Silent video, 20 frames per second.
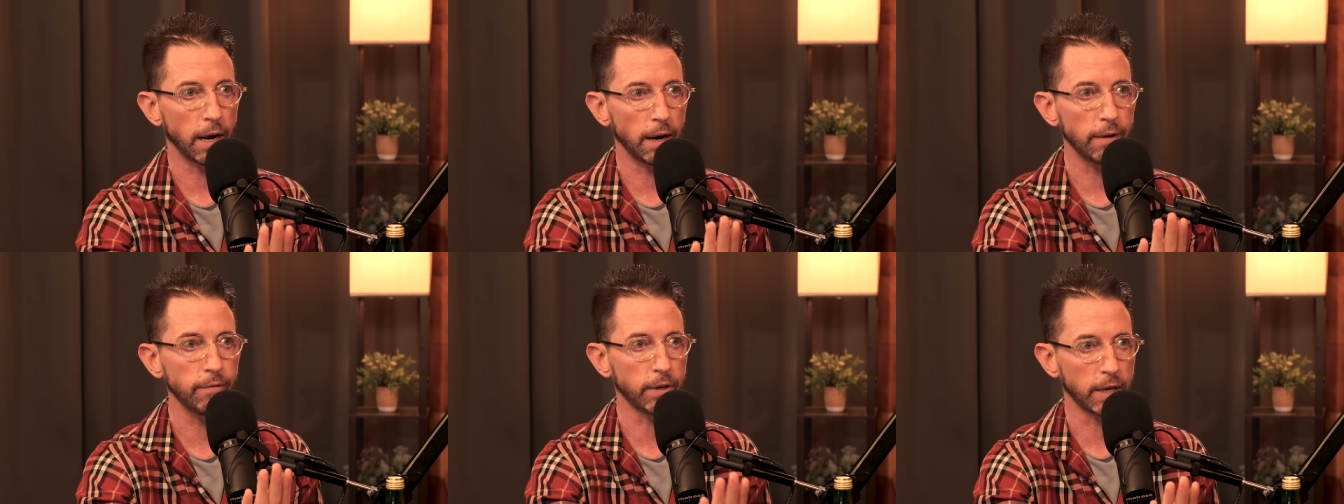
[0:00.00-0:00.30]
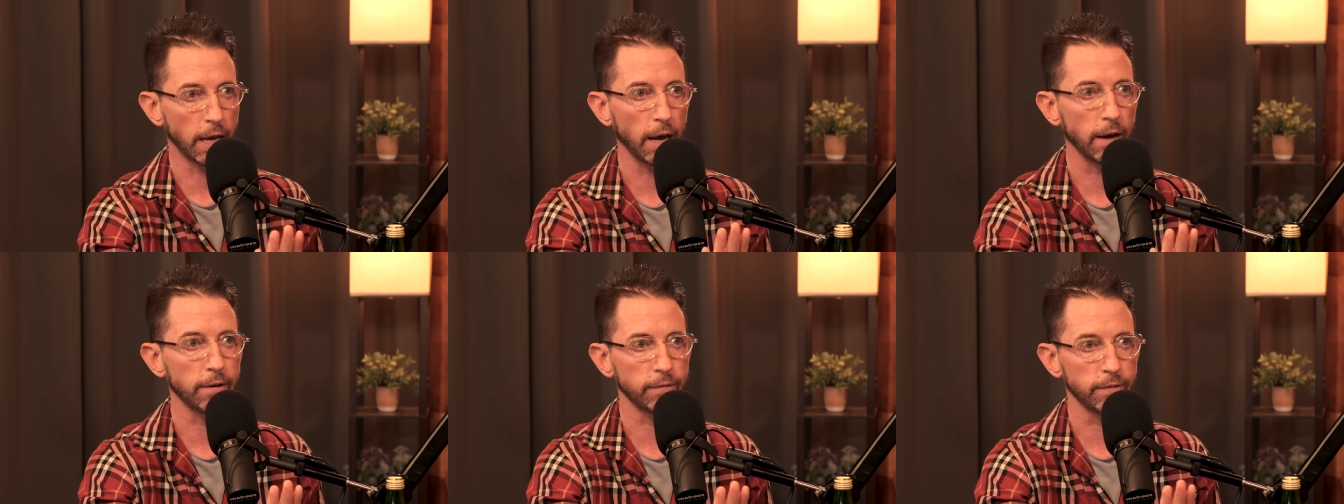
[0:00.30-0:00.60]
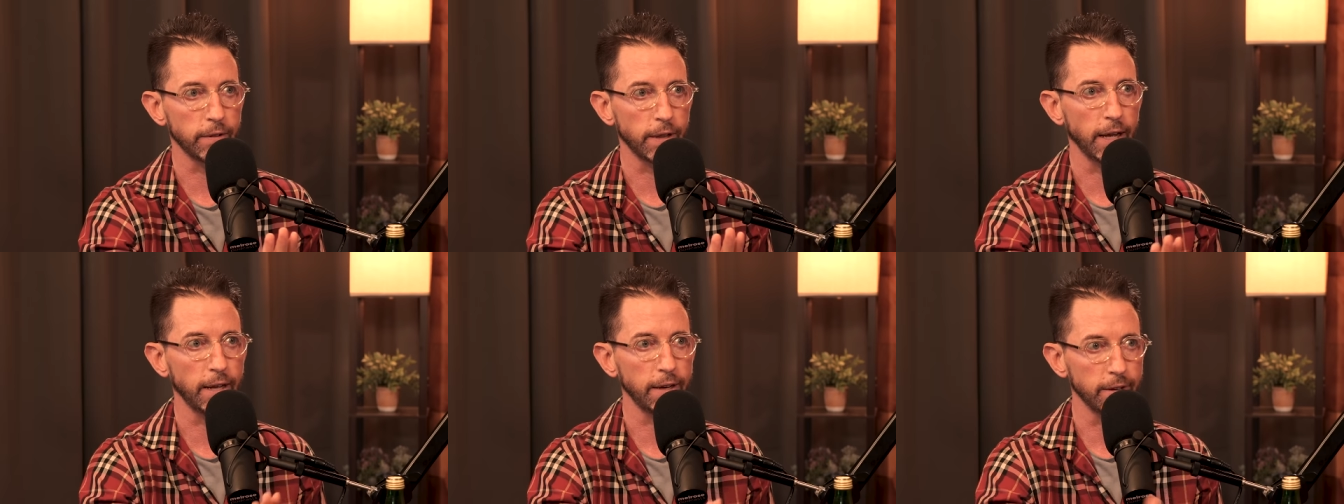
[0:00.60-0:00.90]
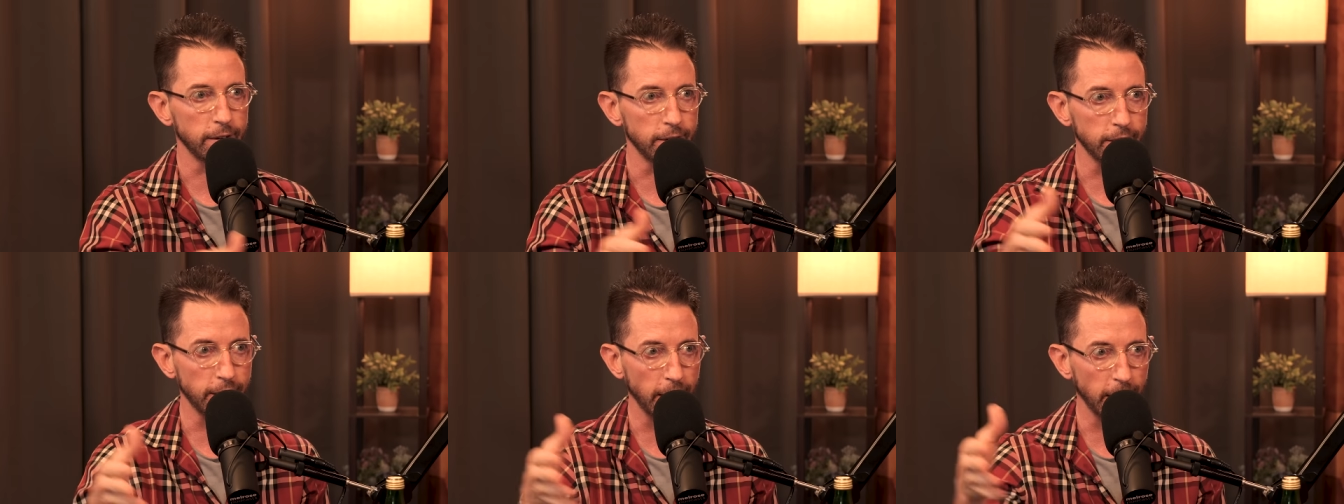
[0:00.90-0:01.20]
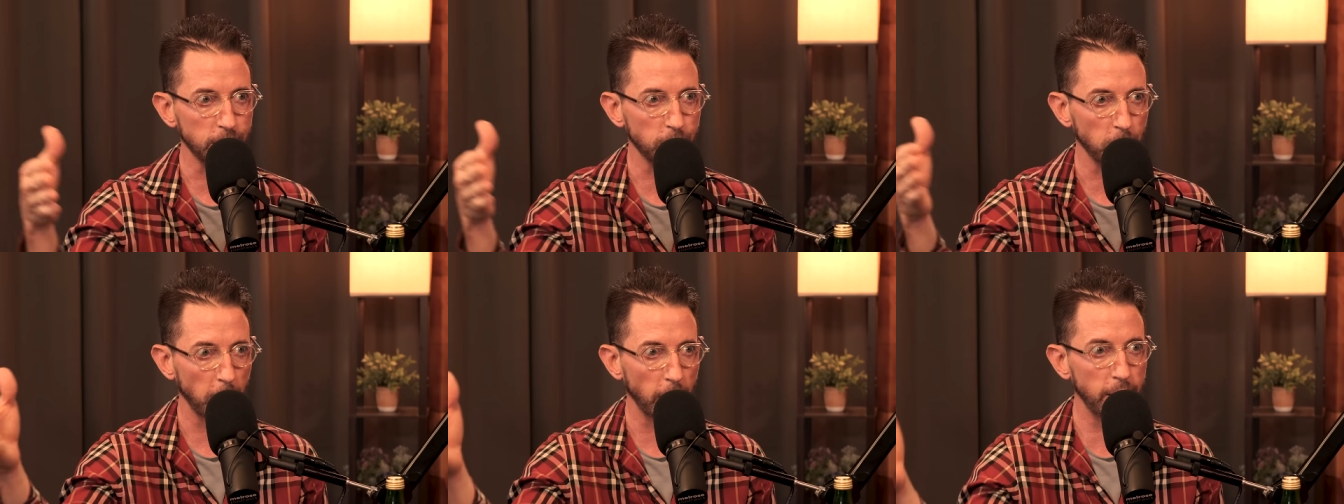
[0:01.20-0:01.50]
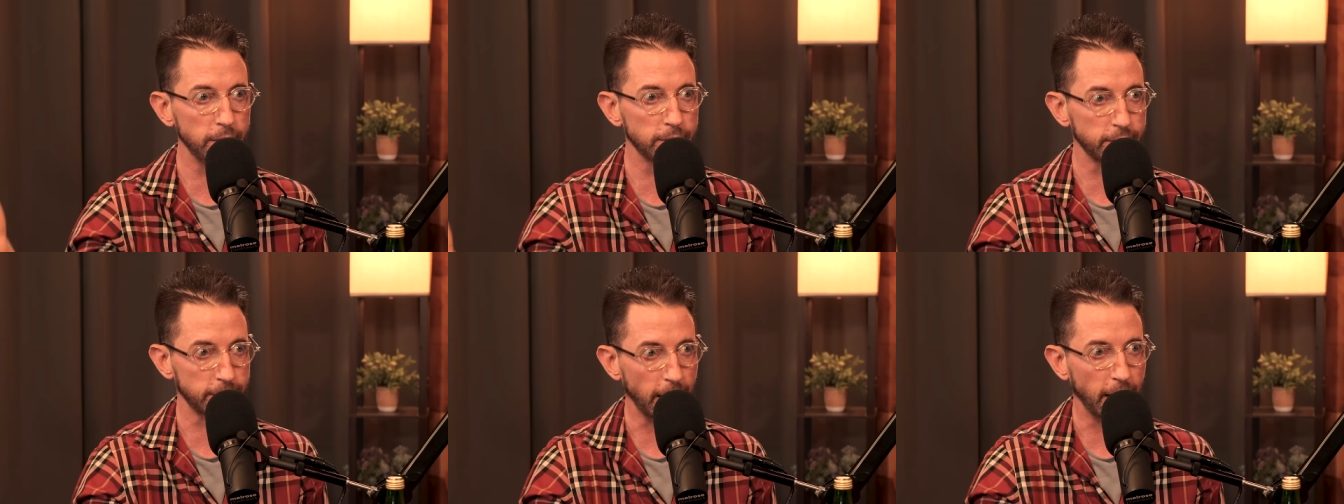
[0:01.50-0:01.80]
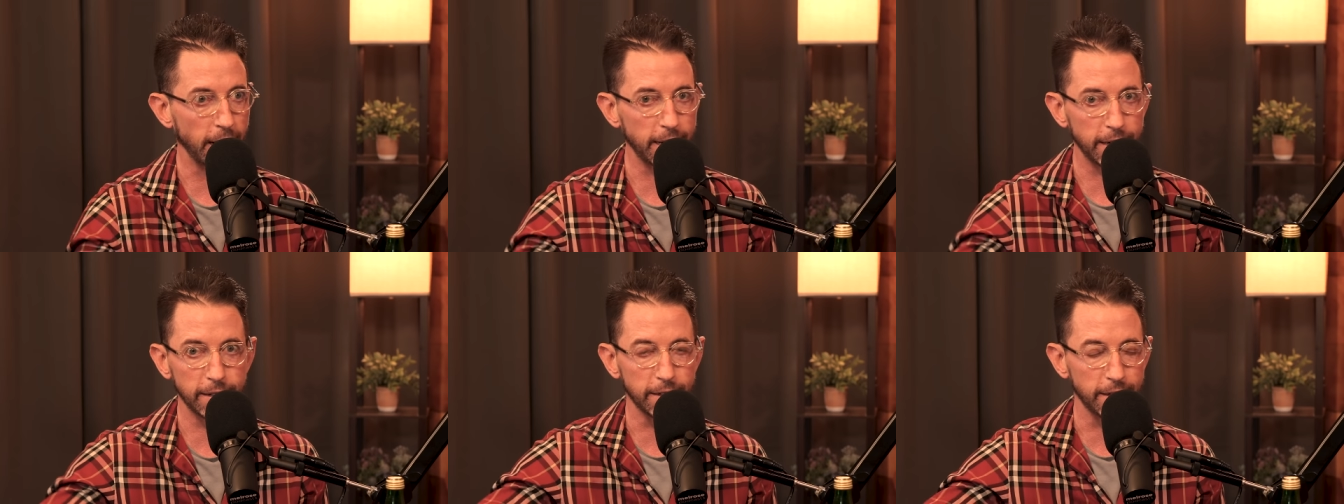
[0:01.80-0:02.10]
I have accounted for that. That's why he's
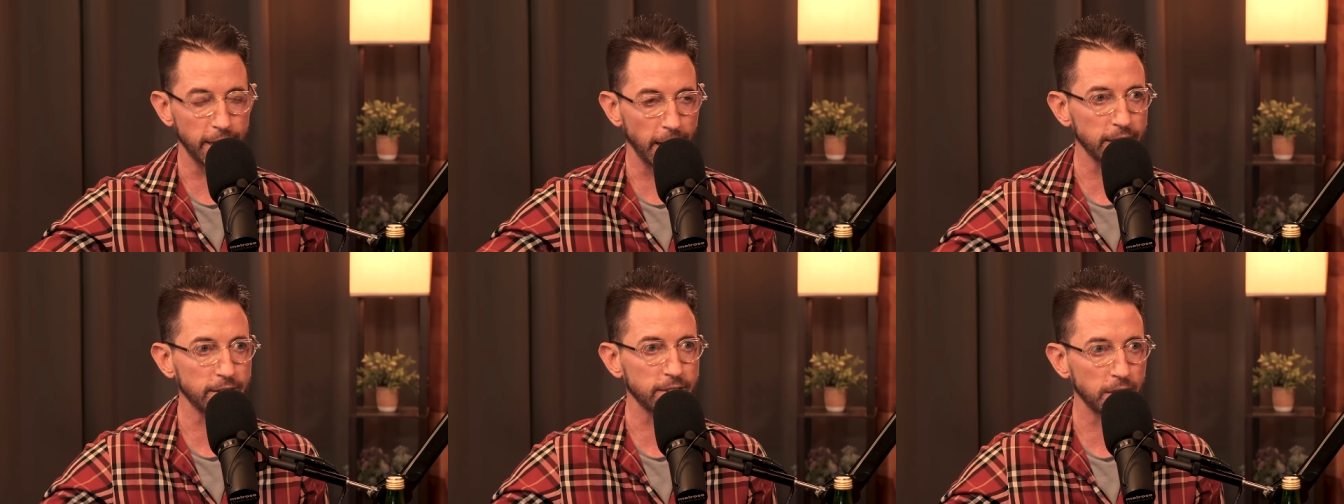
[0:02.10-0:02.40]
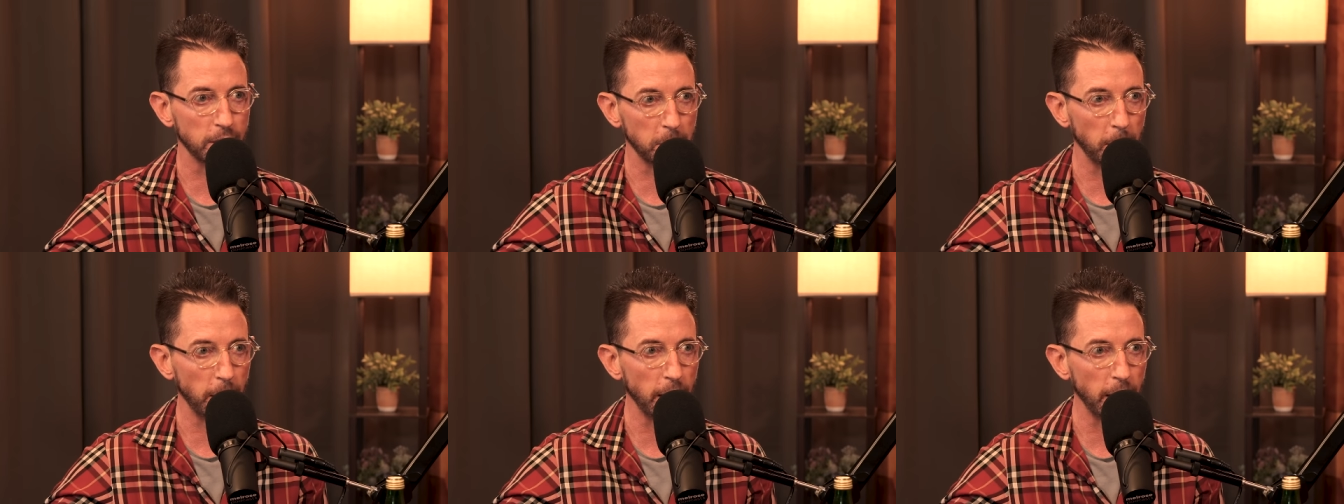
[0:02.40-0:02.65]
got it next to the